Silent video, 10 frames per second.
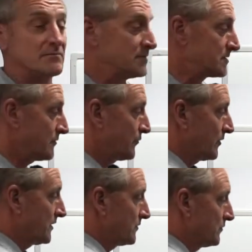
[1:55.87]
So if
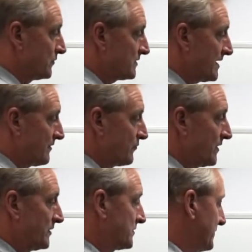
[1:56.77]
we use that
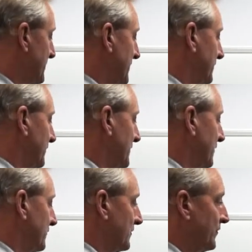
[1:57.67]
range of about
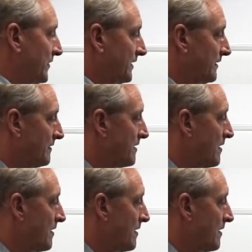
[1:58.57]
300 feet